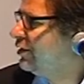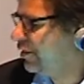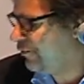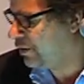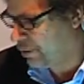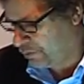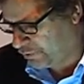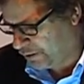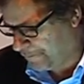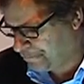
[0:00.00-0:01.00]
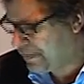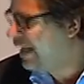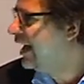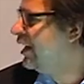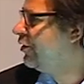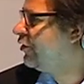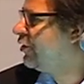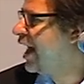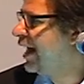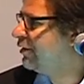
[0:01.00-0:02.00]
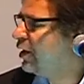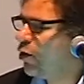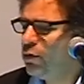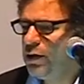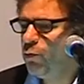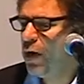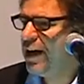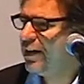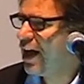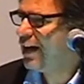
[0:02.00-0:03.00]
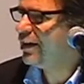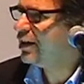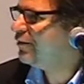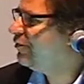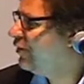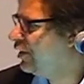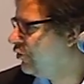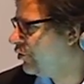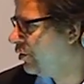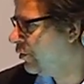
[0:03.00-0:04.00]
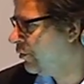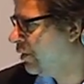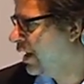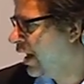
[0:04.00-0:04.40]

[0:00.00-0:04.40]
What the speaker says: difficulty, is that the only way that I can convince you,